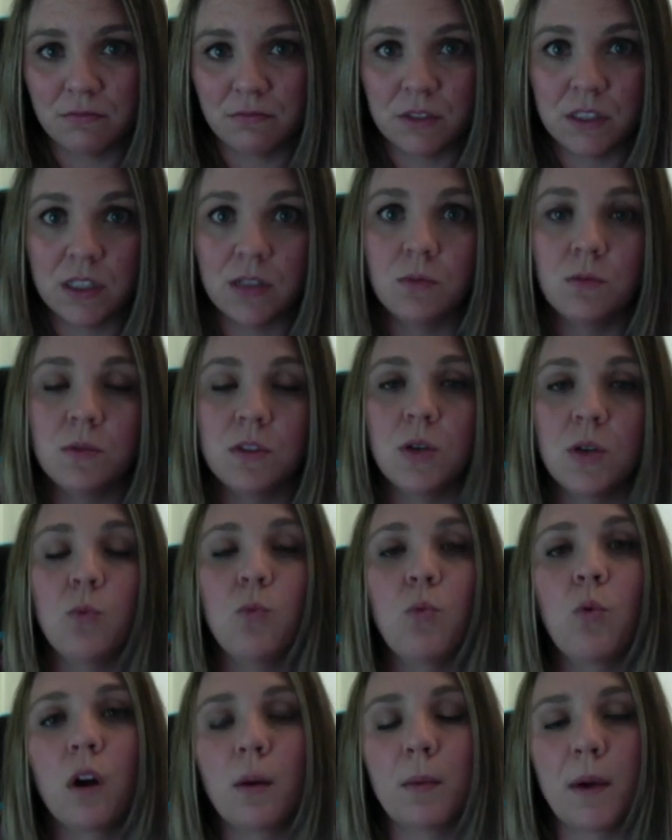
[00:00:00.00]
to, to
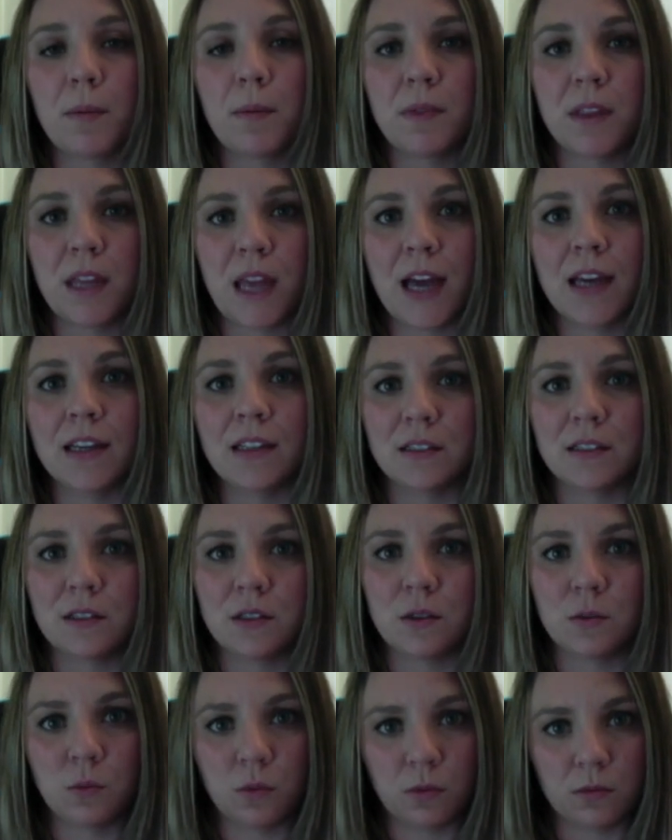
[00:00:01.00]
warm up the ice,
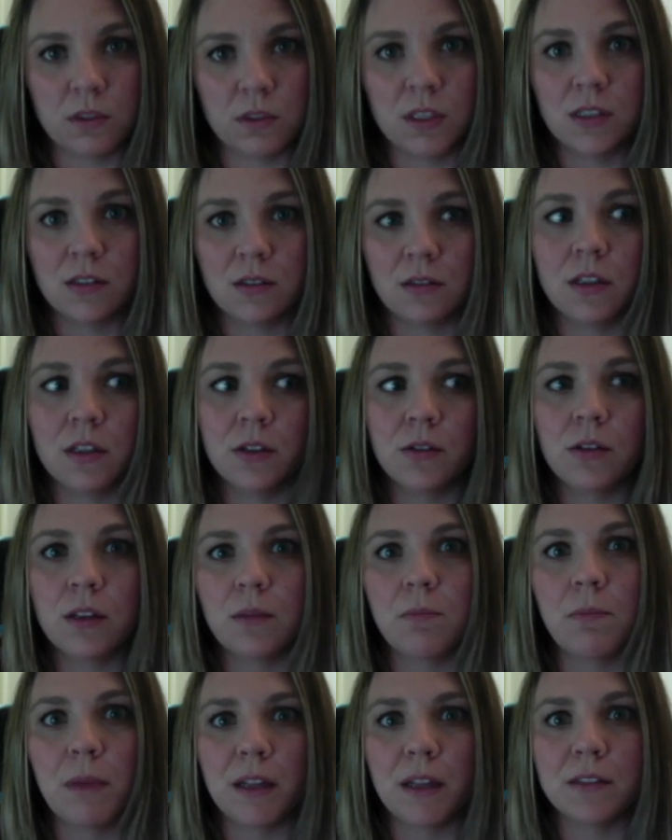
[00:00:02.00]
to, to
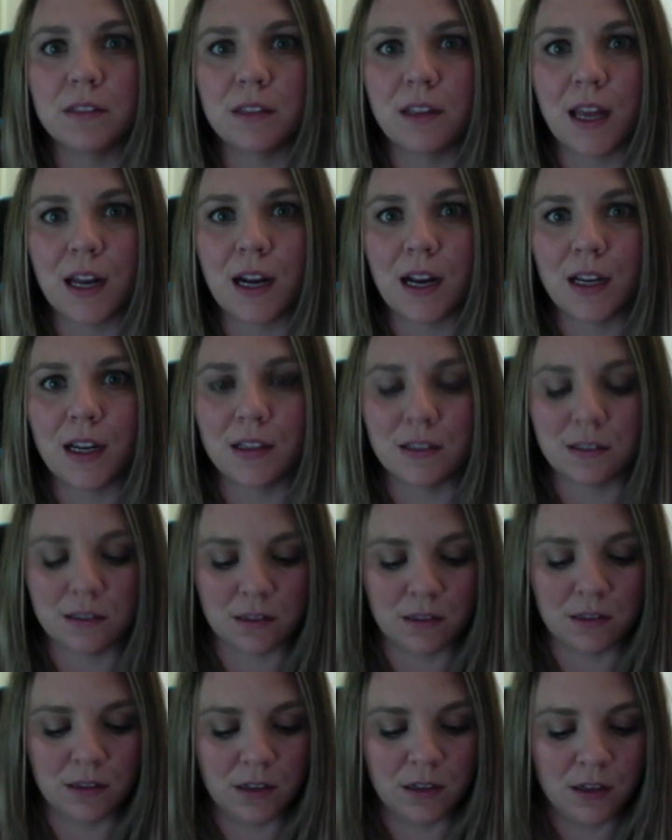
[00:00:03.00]
literally melt that
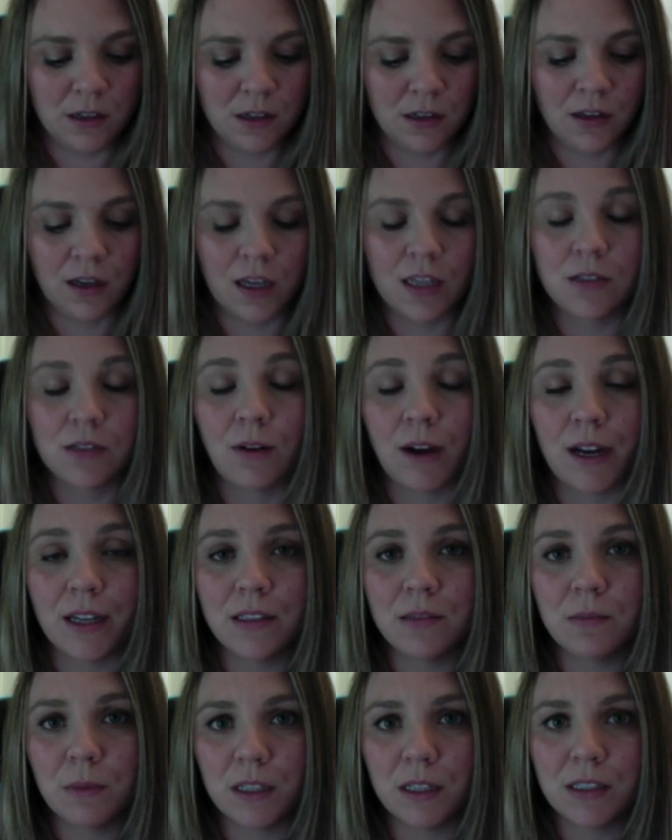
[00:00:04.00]
ice. Okay, so
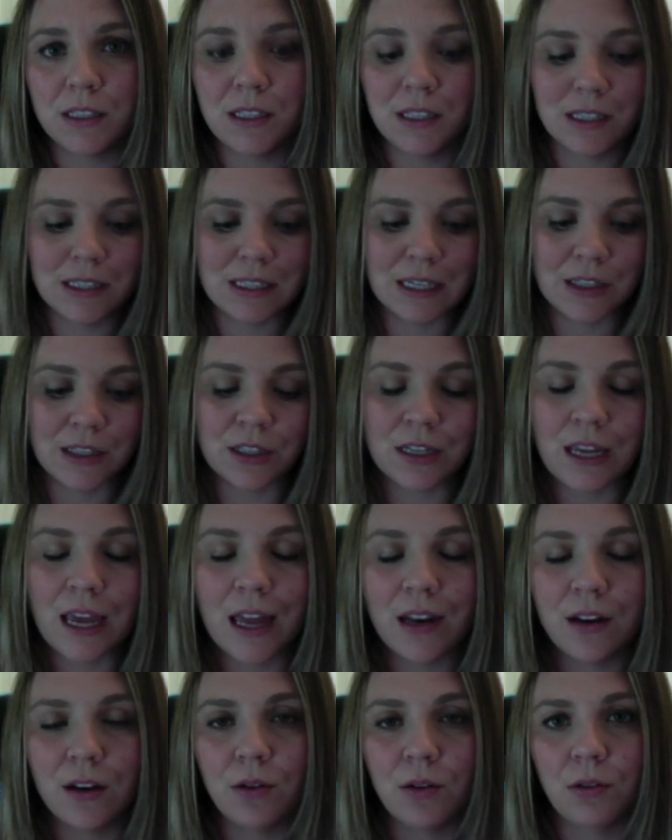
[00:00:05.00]
ice melting is actually
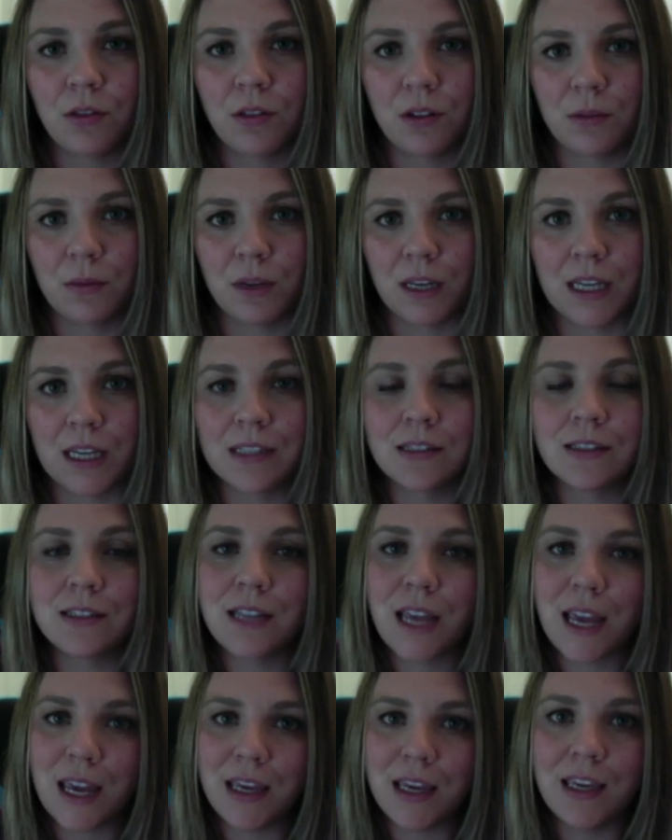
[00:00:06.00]
endothermic. It's
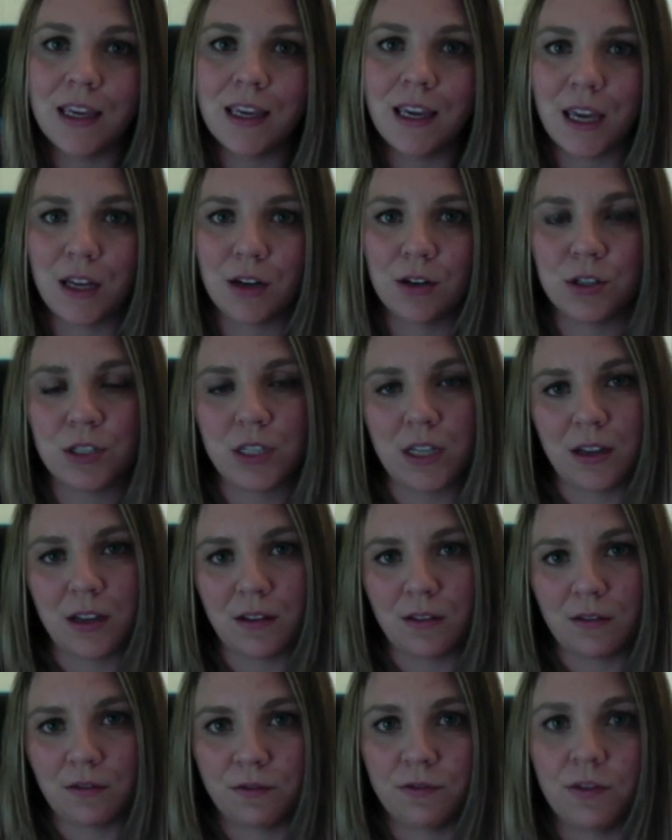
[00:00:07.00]
taking
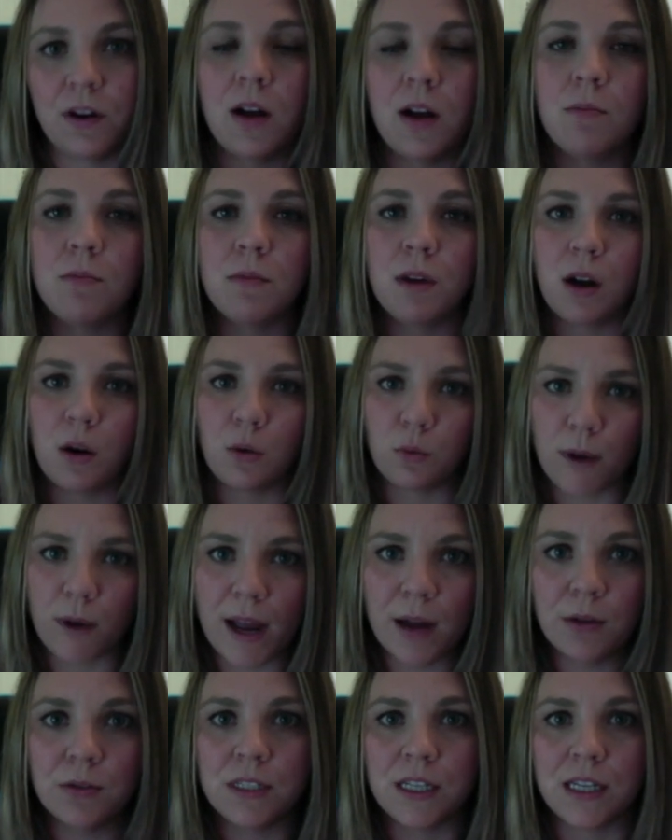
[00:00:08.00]
energy from
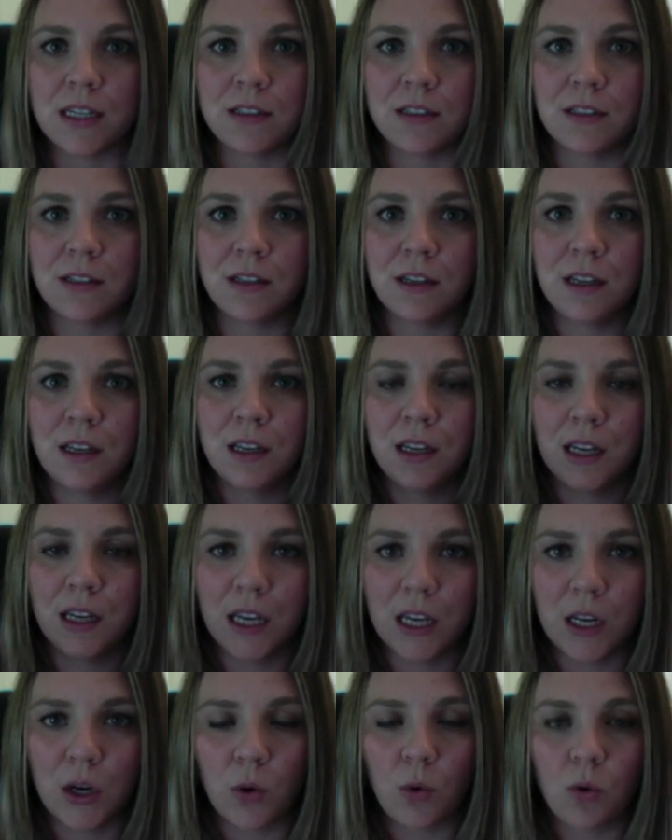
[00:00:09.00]
around it
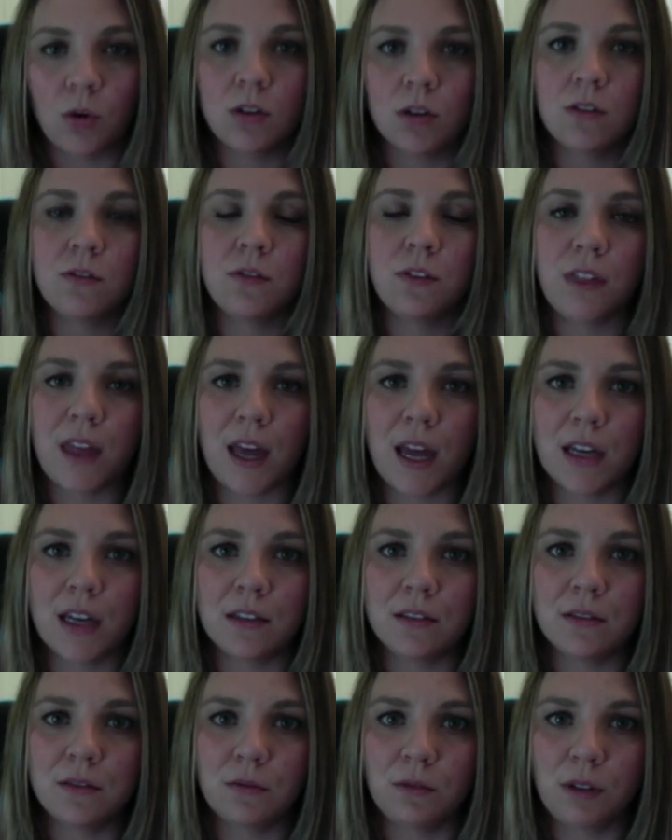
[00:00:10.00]
in order for
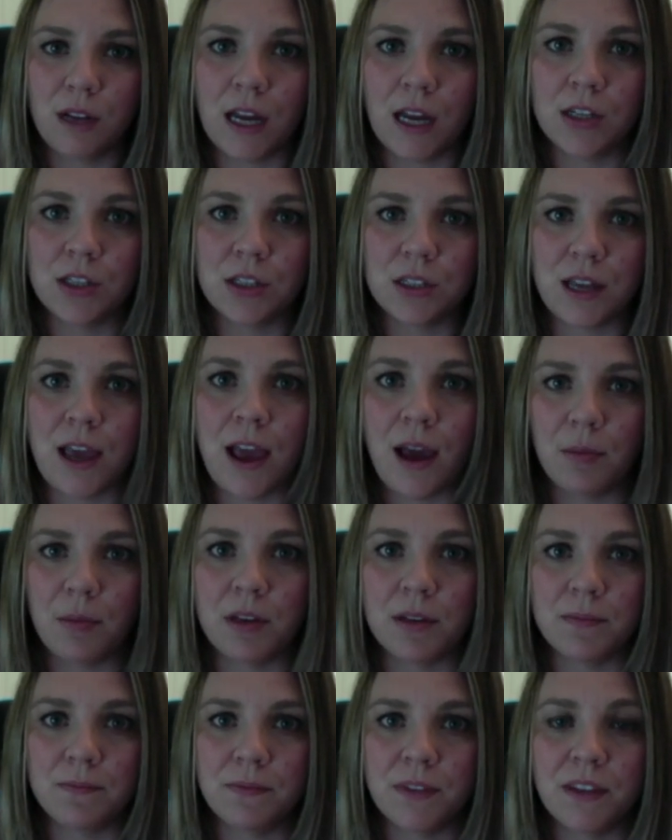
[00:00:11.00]
that reaction to
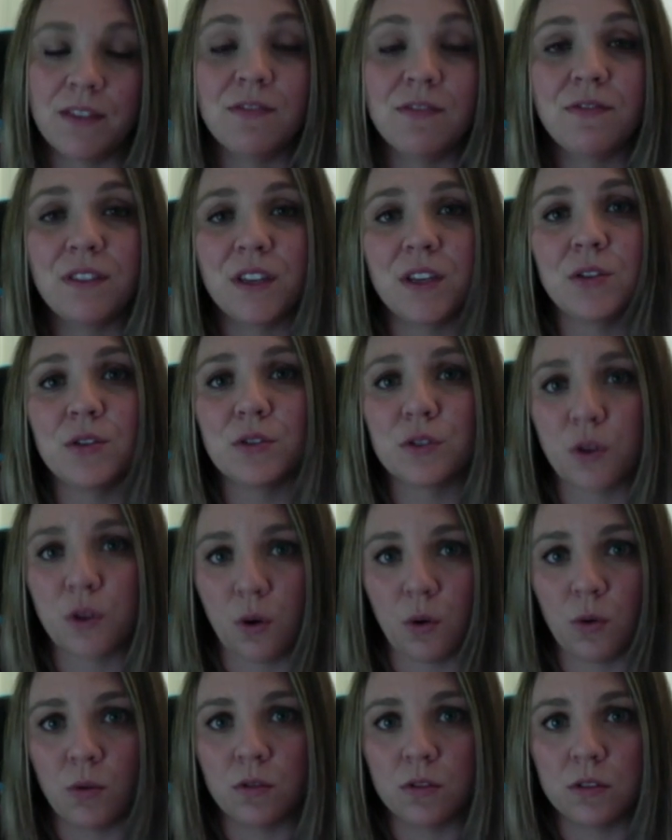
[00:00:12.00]
happen. It feels
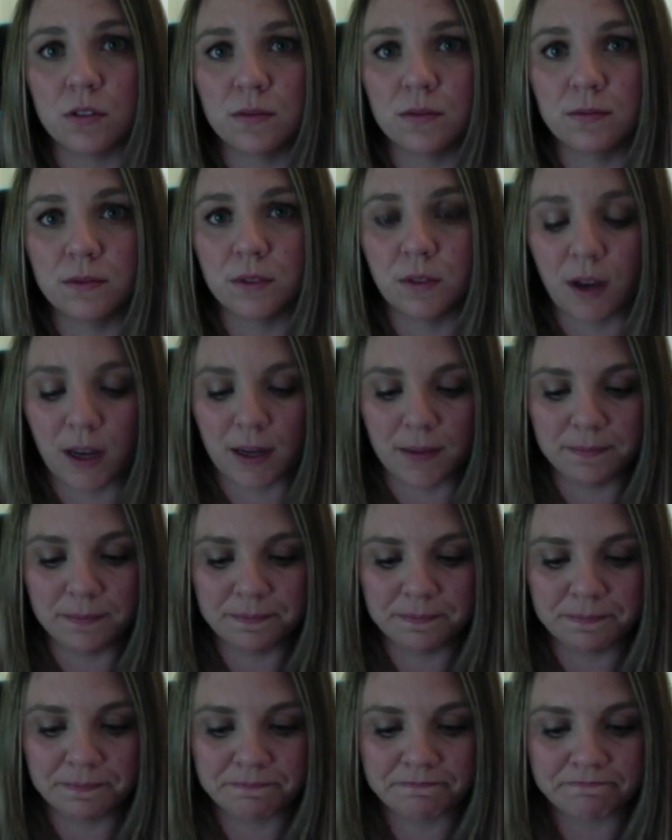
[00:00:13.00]
cold, okay?
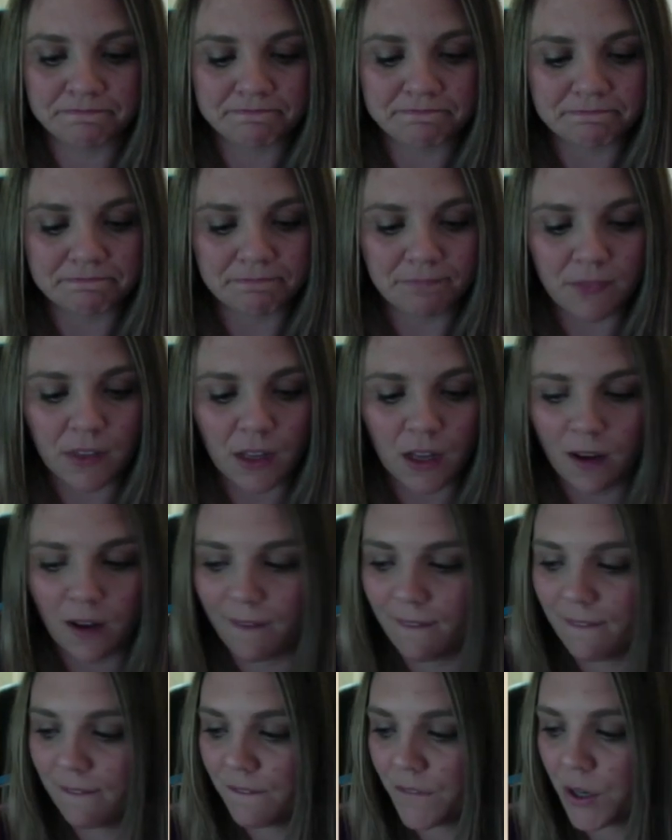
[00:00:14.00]

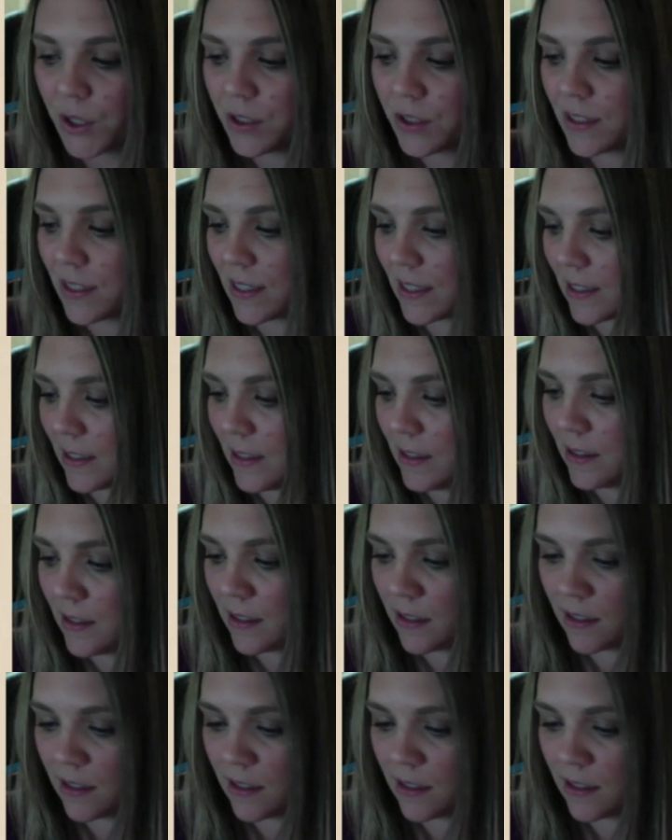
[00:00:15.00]
versus,